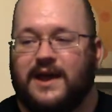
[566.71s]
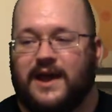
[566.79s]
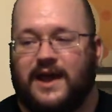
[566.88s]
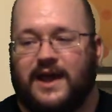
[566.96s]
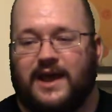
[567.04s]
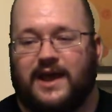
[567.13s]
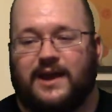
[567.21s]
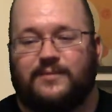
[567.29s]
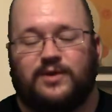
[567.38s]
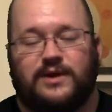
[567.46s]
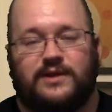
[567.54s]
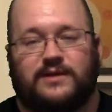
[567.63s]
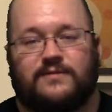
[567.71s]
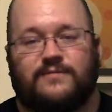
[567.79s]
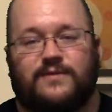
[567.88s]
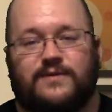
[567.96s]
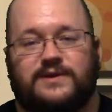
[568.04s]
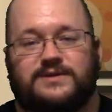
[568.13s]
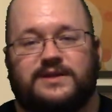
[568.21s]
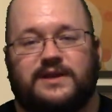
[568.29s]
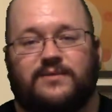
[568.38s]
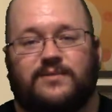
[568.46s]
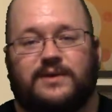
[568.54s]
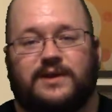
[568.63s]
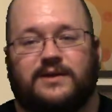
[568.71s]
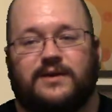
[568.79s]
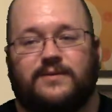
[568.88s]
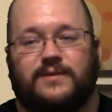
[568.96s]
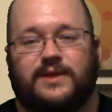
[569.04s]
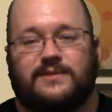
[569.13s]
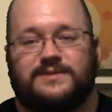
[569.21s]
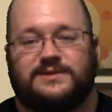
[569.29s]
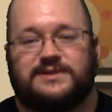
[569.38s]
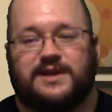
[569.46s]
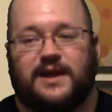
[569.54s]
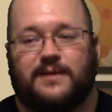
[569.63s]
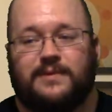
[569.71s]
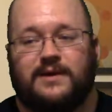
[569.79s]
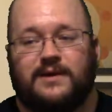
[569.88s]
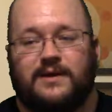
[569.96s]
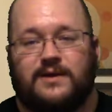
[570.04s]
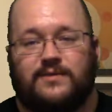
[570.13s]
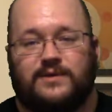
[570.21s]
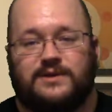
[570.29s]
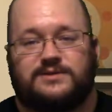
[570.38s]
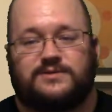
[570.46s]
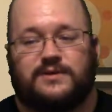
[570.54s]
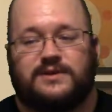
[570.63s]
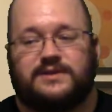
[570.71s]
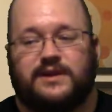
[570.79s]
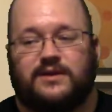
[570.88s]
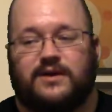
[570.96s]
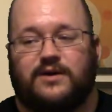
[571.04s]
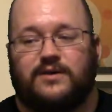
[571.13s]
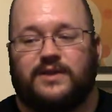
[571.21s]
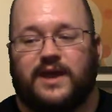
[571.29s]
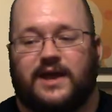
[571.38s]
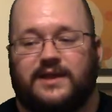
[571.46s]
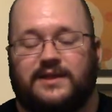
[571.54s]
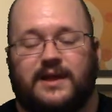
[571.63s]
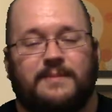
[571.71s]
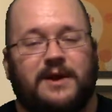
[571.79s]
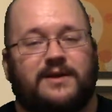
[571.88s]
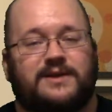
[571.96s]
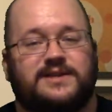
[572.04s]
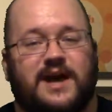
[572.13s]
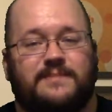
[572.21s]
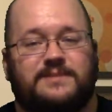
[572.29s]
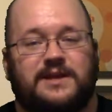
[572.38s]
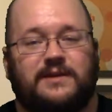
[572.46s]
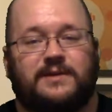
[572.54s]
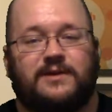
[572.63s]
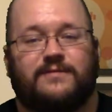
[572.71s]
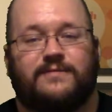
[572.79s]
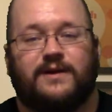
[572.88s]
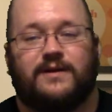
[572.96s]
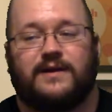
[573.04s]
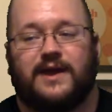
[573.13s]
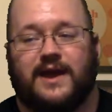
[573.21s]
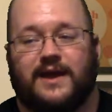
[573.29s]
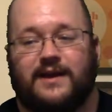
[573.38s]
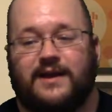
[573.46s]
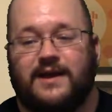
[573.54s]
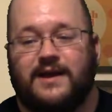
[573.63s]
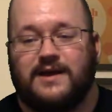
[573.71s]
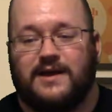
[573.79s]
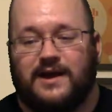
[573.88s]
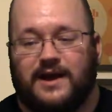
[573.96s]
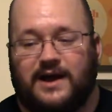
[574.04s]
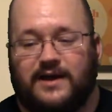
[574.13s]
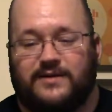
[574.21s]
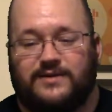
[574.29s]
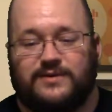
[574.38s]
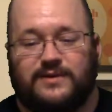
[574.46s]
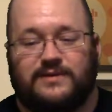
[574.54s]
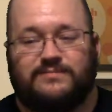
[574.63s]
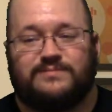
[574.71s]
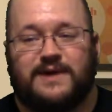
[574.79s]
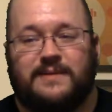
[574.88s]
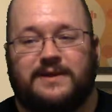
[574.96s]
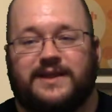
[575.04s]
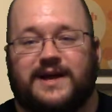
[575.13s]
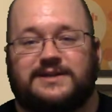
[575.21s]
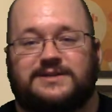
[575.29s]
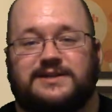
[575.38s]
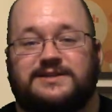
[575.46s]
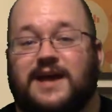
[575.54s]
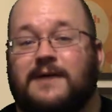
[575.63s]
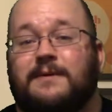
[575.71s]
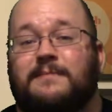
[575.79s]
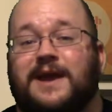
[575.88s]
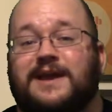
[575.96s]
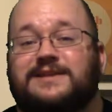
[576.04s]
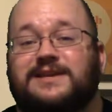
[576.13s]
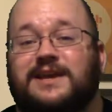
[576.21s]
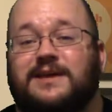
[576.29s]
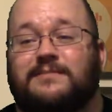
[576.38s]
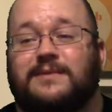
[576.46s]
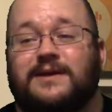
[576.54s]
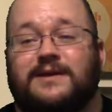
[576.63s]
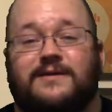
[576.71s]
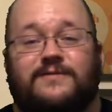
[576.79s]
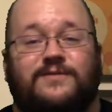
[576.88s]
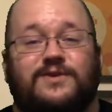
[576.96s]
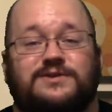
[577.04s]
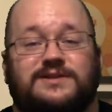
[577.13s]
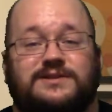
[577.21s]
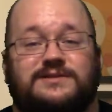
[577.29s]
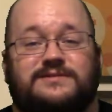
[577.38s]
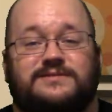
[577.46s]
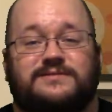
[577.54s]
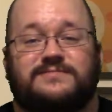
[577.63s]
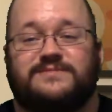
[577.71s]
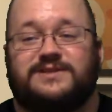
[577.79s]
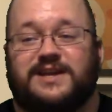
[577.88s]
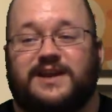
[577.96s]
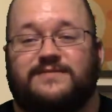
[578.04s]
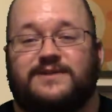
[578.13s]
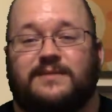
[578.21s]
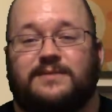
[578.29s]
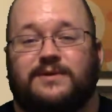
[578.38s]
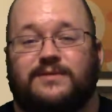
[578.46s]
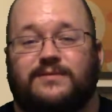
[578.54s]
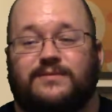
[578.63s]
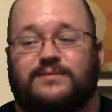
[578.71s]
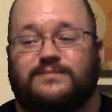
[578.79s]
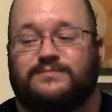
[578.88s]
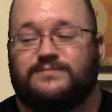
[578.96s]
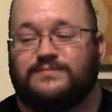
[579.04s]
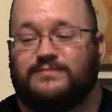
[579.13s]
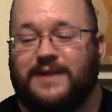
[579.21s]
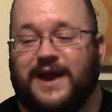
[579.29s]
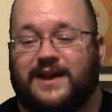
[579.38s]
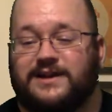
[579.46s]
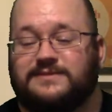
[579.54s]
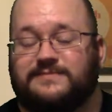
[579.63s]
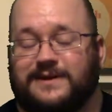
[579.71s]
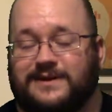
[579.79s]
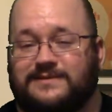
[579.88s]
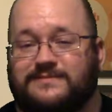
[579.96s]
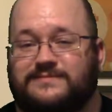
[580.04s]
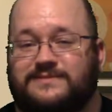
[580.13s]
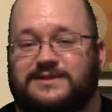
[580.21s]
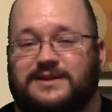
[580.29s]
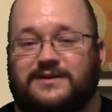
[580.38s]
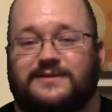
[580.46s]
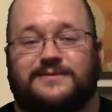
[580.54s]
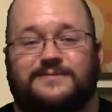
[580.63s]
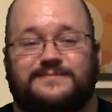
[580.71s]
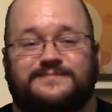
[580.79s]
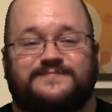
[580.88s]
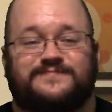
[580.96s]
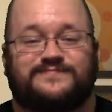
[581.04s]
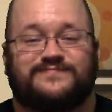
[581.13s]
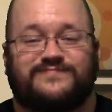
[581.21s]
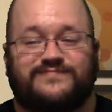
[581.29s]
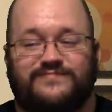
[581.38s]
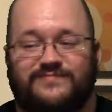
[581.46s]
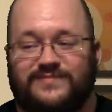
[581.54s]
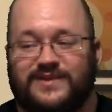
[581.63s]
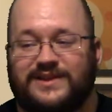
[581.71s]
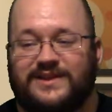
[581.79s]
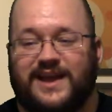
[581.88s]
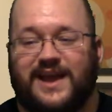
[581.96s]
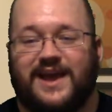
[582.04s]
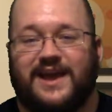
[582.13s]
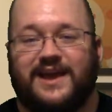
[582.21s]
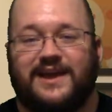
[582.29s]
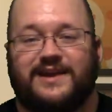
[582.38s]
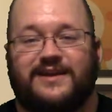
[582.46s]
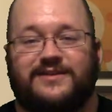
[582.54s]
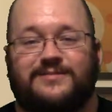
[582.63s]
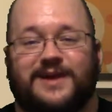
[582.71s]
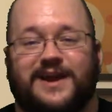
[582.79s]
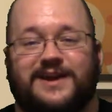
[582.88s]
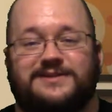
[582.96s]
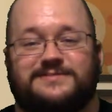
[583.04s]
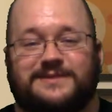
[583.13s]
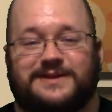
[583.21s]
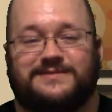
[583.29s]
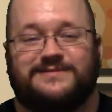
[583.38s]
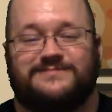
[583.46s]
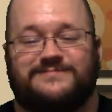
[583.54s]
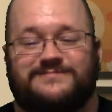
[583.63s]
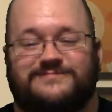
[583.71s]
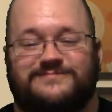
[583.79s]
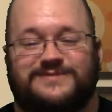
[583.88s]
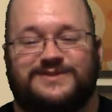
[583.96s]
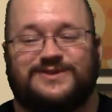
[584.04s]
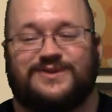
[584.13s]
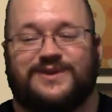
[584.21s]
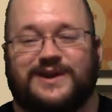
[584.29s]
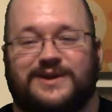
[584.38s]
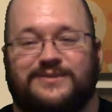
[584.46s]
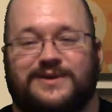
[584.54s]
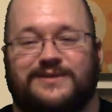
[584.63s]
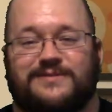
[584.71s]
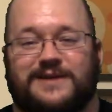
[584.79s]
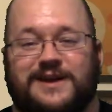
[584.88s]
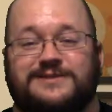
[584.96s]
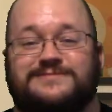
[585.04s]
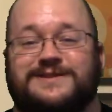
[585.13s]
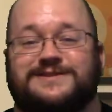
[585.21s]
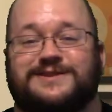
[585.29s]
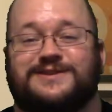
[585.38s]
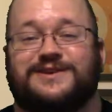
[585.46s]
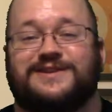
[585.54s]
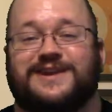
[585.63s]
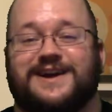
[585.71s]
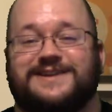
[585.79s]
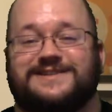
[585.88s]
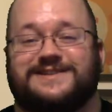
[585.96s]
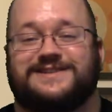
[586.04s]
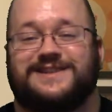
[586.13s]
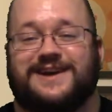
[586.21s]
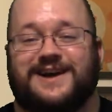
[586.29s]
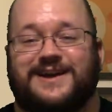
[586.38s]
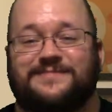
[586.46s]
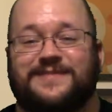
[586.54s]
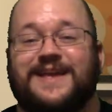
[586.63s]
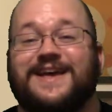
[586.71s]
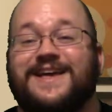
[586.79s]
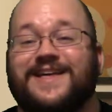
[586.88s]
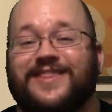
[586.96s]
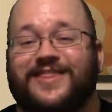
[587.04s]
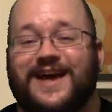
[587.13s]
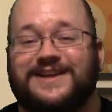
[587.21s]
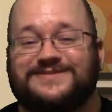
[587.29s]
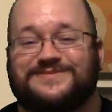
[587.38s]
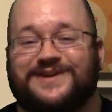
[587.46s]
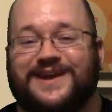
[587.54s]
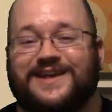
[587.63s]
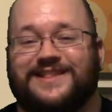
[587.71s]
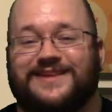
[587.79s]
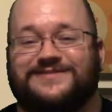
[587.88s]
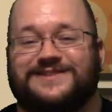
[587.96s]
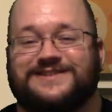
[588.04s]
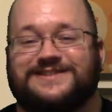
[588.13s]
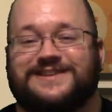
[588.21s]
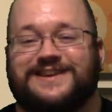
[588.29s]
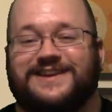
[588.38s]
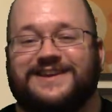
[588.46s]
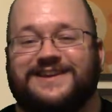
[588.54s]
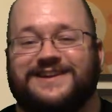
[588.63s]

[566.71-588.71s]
And I'm really looking forward to seeing where they go with him as champ, what stories they go. They had American Top Team interfere again. They're doing Bobby Lashley's MMA team versus GFW management. So, yay, another management story where the management is the good guys this time. That's what I love to see.